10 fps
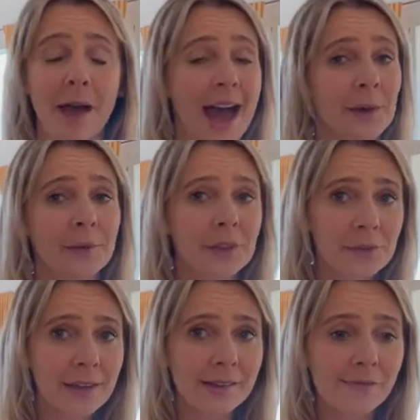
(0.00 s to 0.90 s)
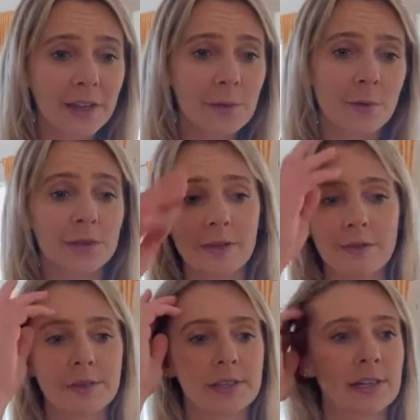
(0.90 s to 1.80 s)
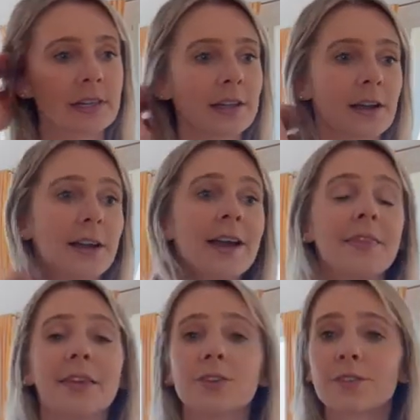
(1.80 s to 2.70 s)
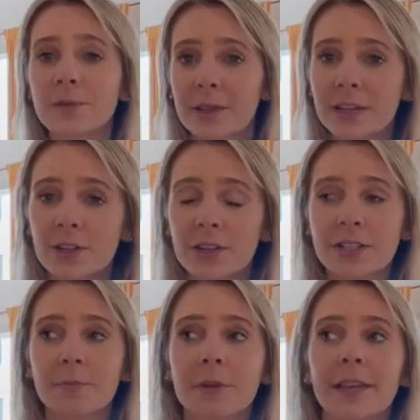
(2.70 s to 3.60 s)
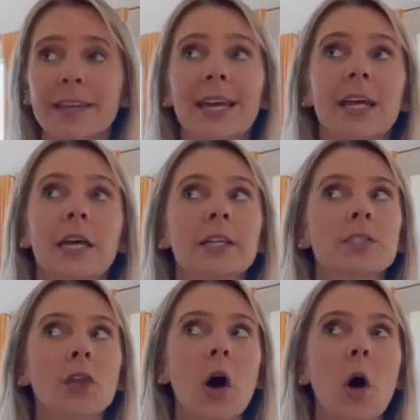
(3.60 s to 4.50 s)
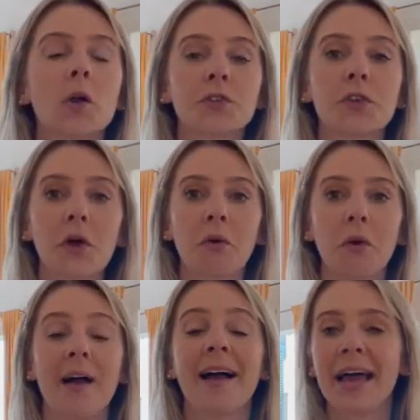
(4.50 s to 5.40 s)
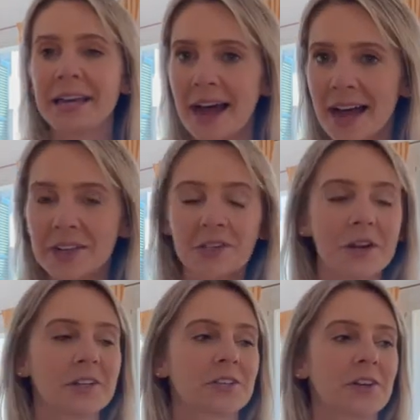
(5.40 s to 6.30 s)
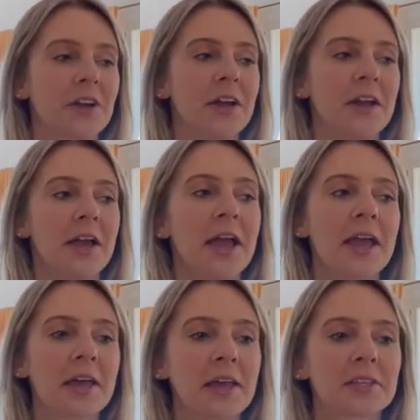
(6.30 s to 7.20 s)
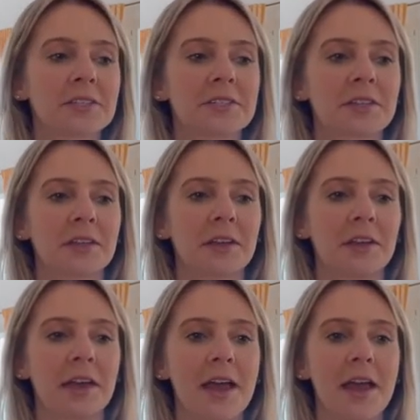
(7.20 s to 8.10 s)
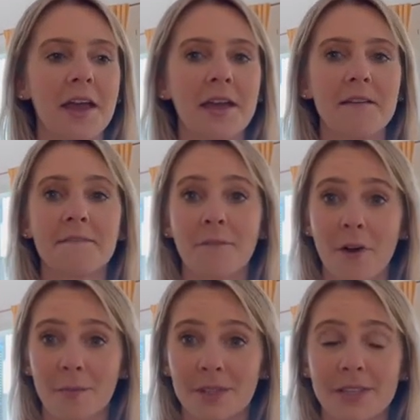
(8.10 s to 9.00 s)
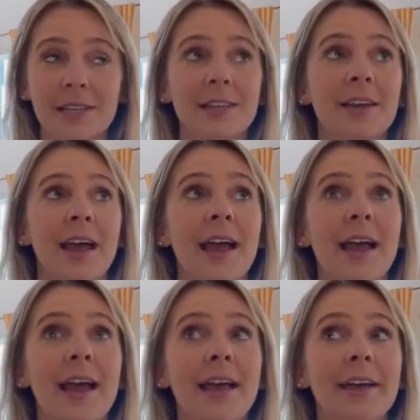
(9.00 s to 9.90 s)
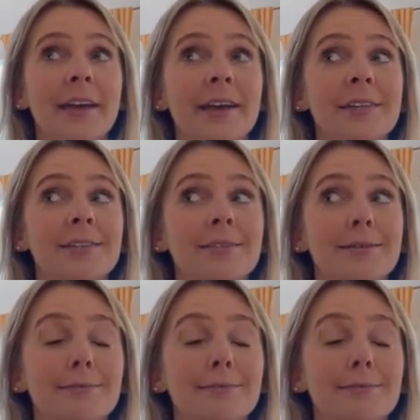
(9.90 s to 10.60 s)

I don't think you can get inflatable pools. I've never seen any there. They do have some electronic stuff, but like, it's not also an eye doctor and a pharmacy and